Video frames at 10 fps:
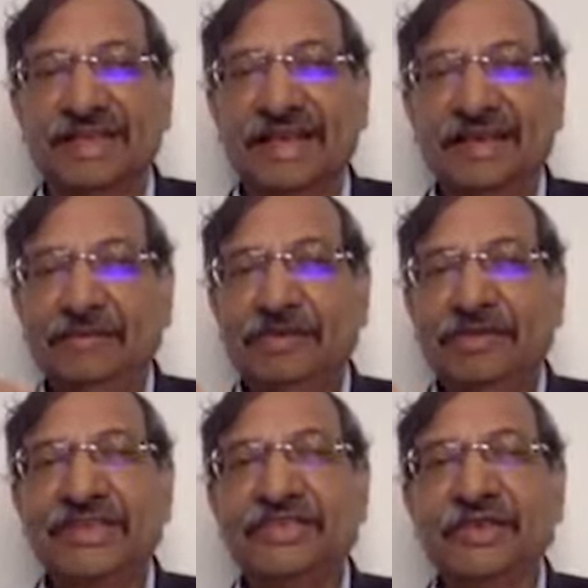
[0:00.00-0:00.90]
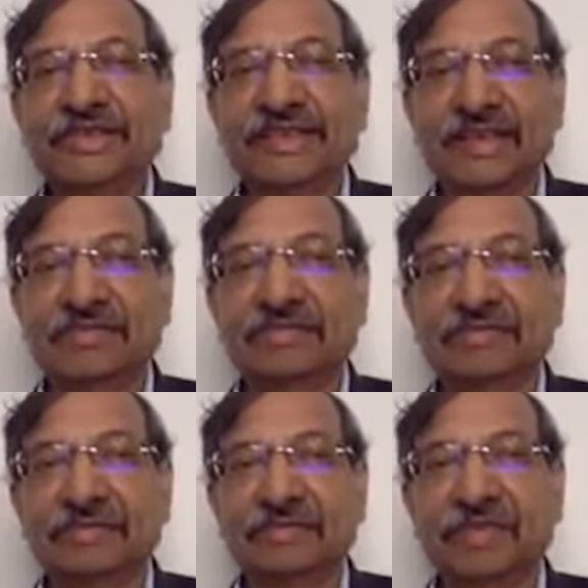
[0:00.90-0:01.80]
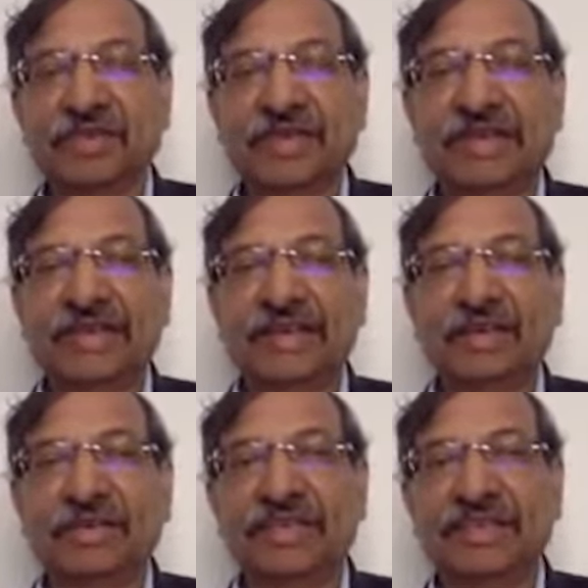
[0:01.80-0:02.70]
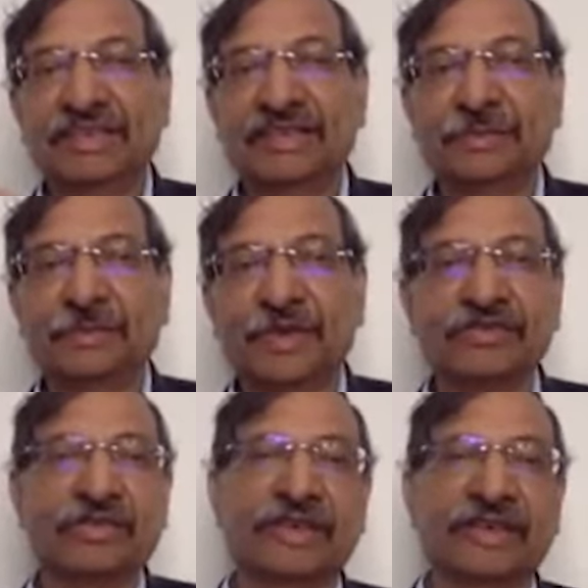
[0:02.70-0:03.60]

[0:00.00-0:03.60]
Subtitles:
and trust yourself? Because you'll have a doubt whether this product